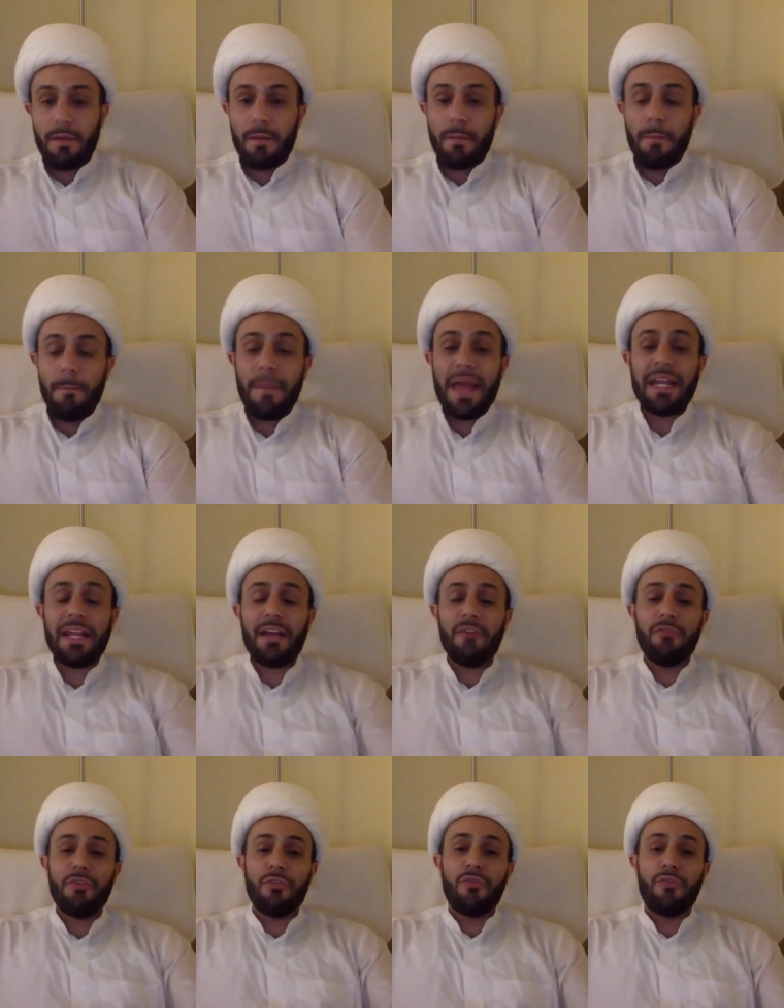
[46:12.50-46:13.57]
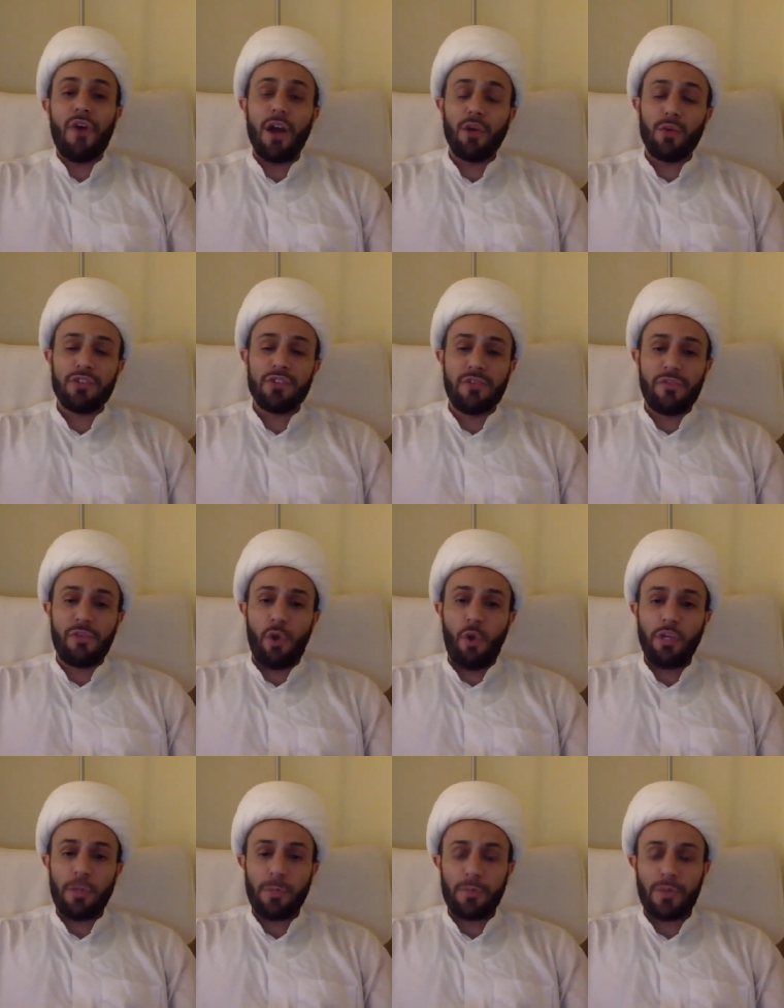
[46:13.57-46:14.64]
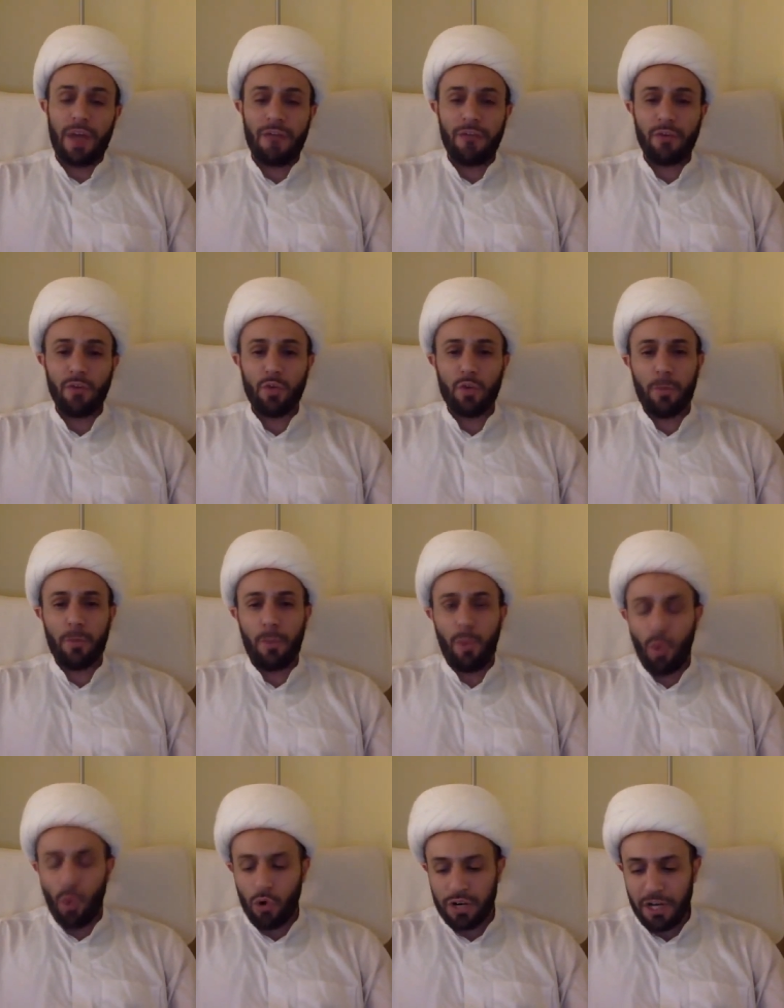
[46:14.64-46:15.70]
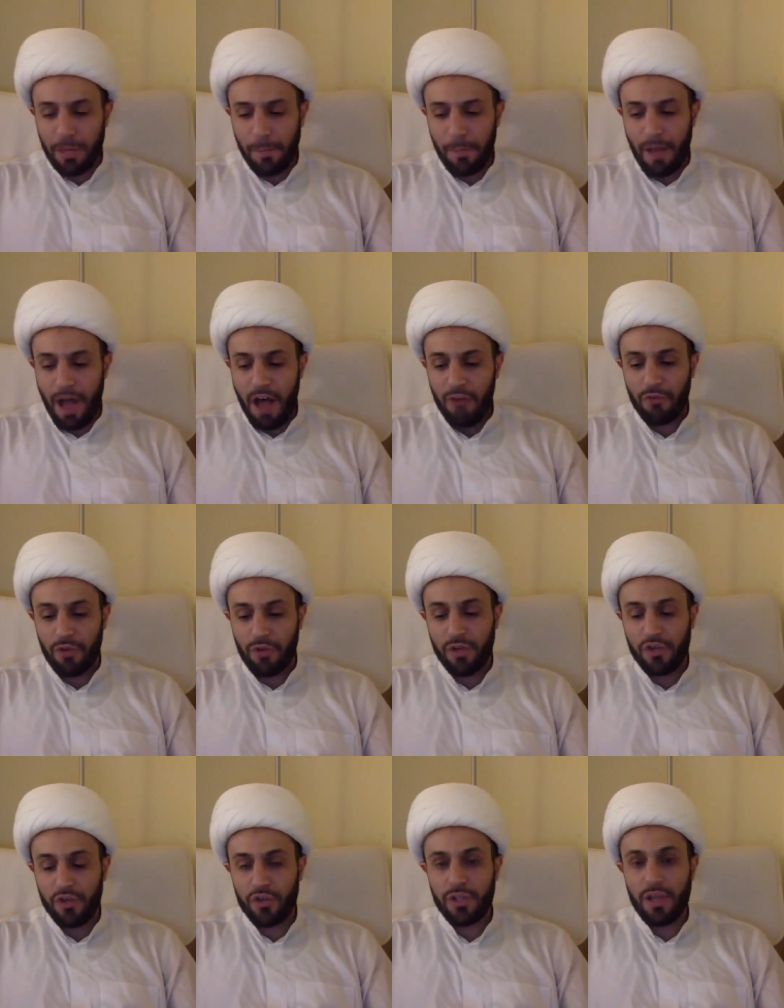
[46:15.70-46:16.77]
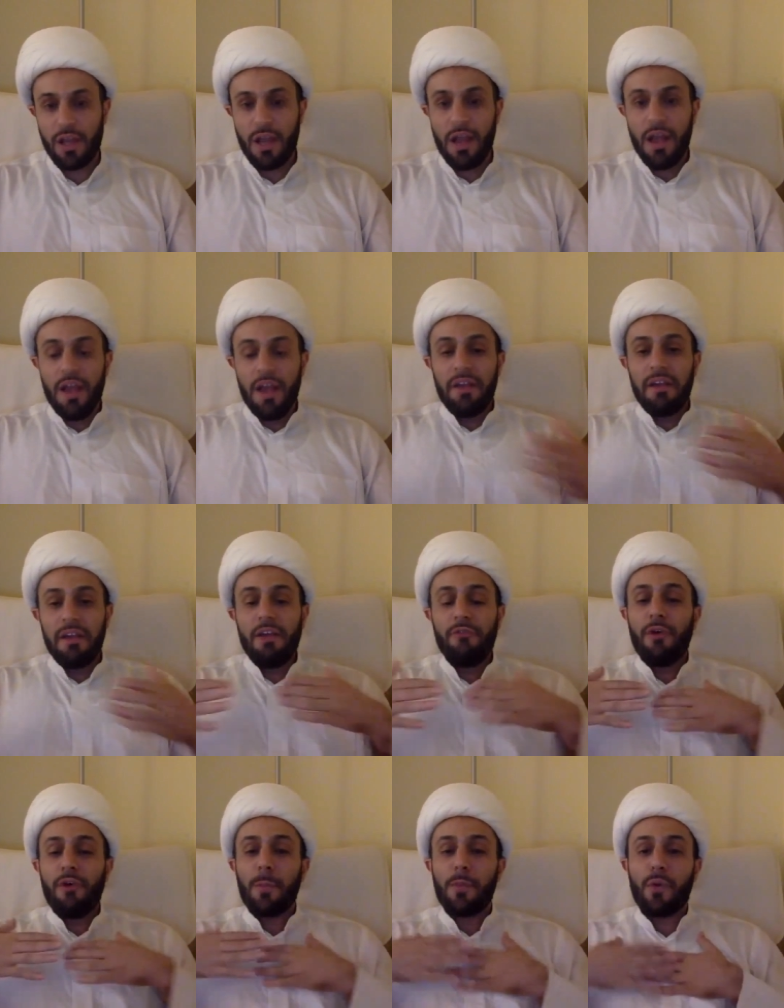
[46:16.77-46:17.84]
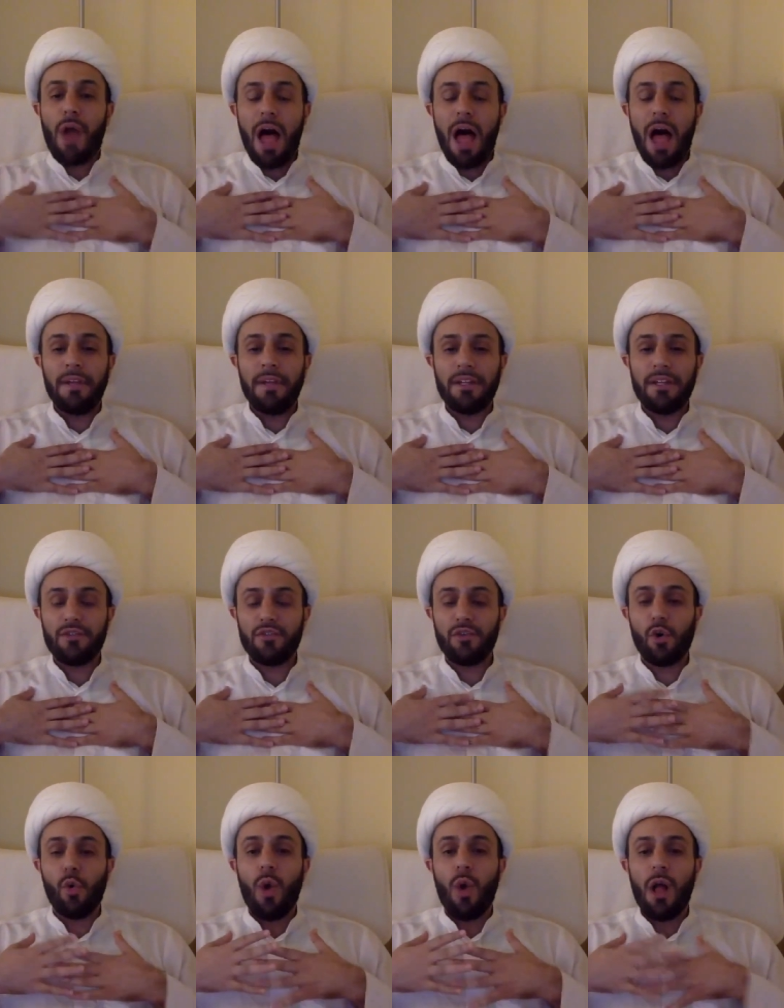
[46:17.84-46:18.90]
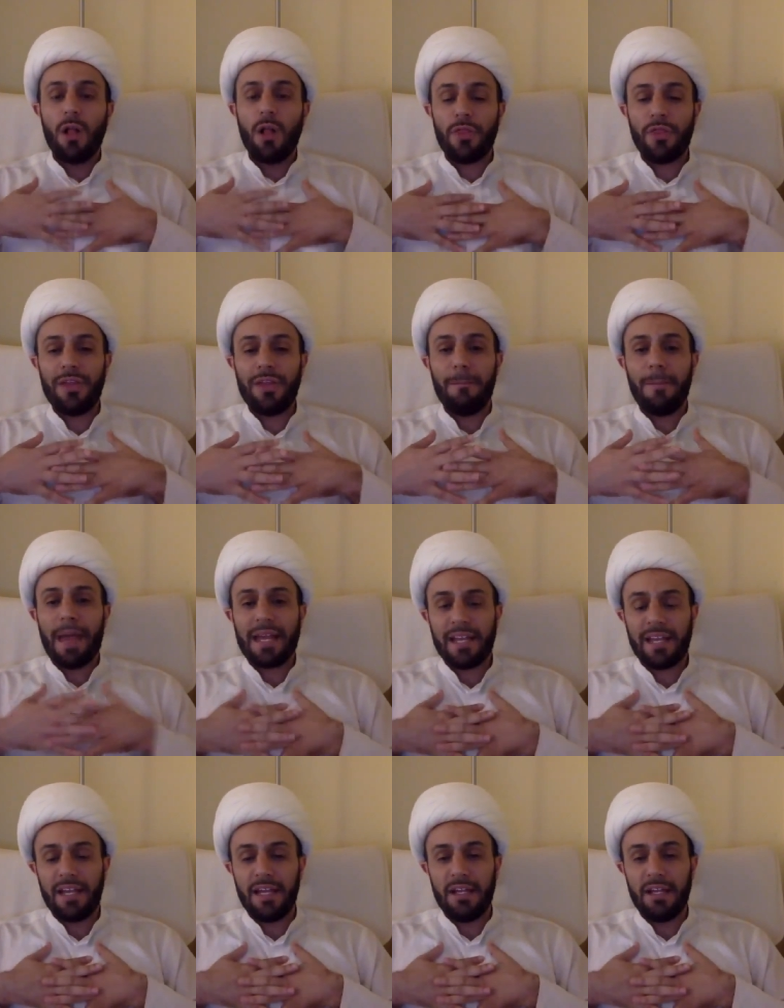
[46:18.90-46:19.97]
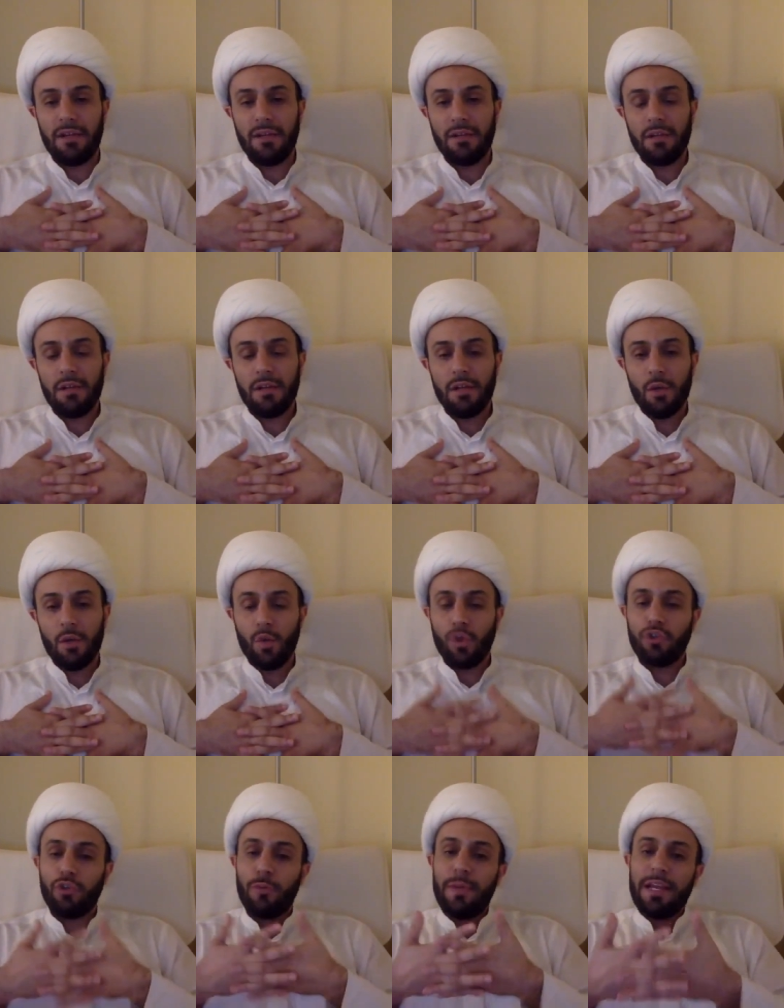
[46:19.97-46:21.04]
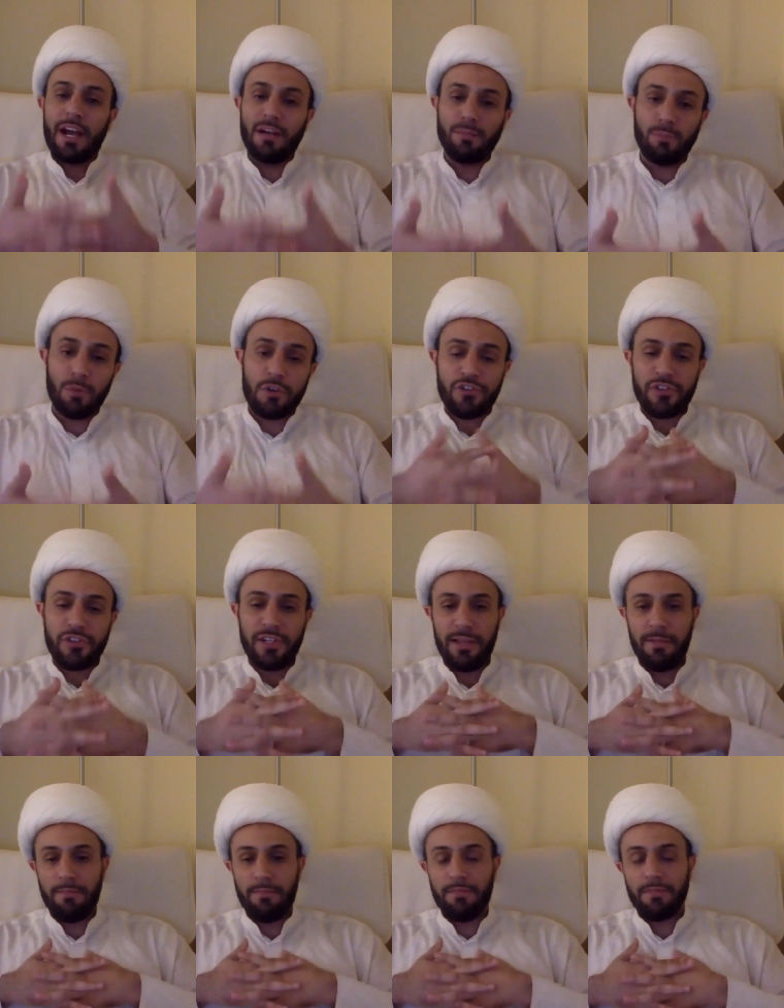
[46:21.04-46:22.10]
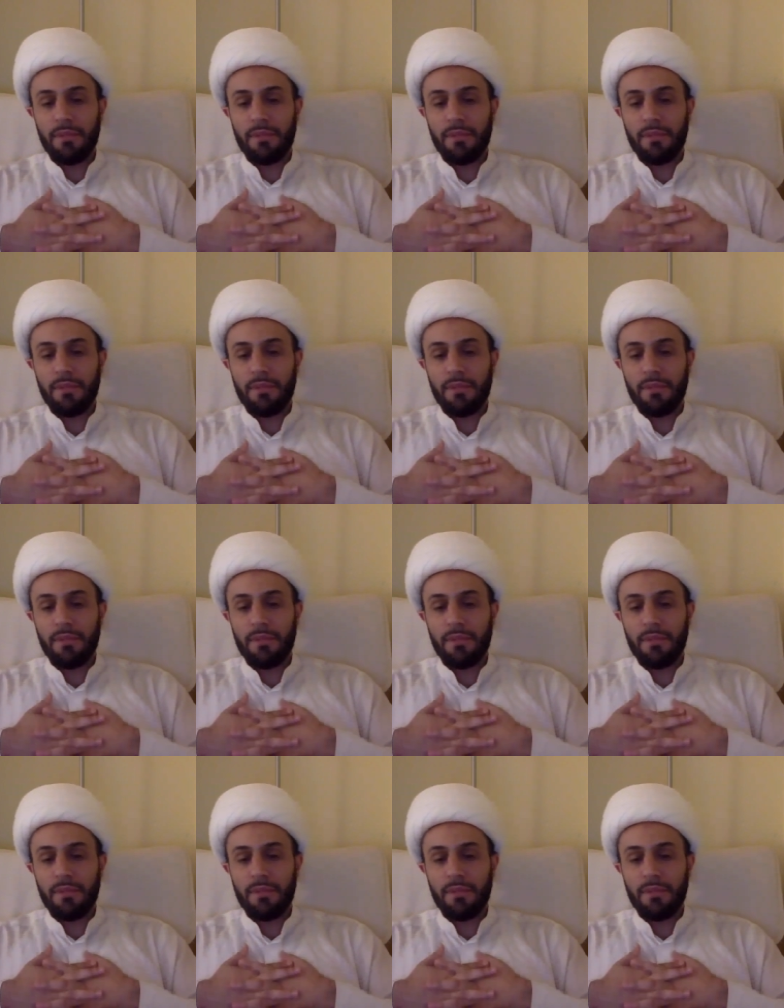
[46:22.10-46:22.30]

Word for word: many of the followers of the Holy Prophet were poor and impoverished. If a prominent, wealthy Meccan were to become Muslim,